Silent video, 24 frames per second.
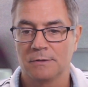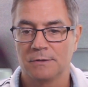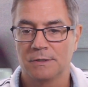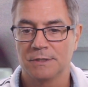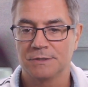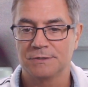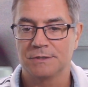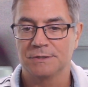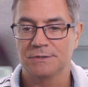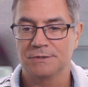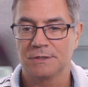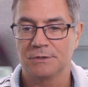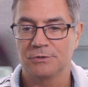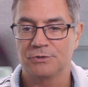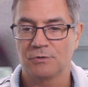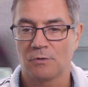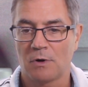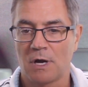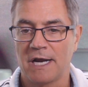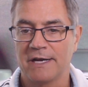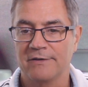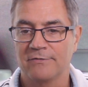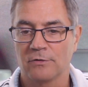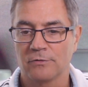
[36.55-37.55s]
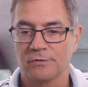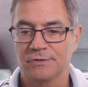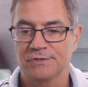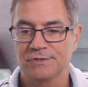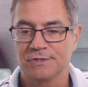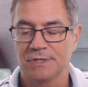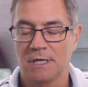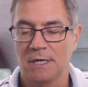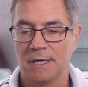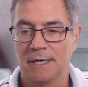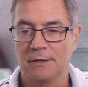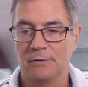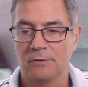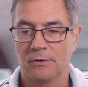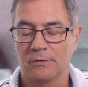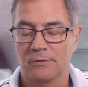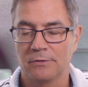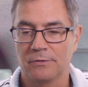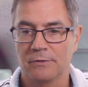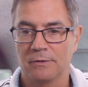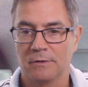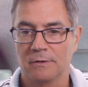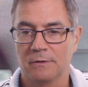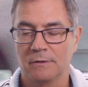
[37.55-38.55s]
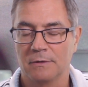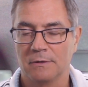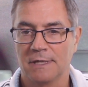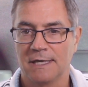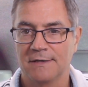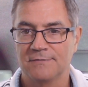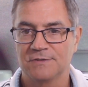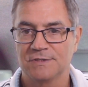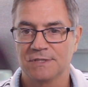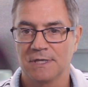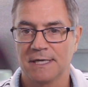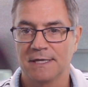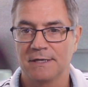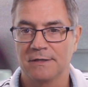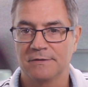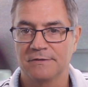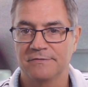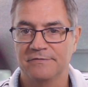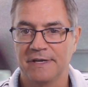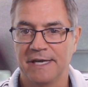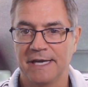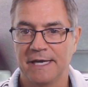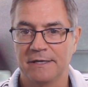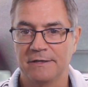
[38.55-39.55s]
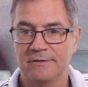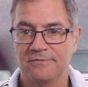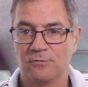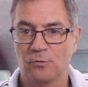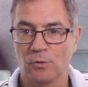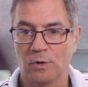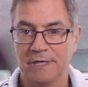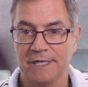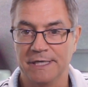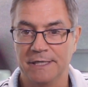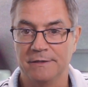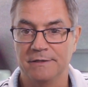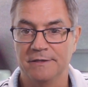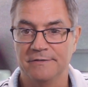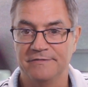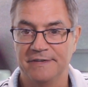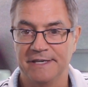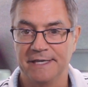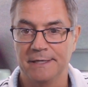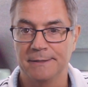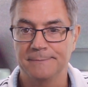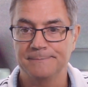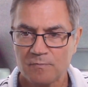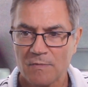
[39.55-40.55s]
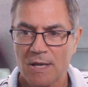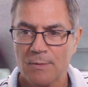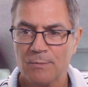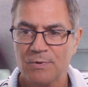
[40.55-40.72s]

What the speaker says: This is the driver's side or the left side of the van if we're in the van.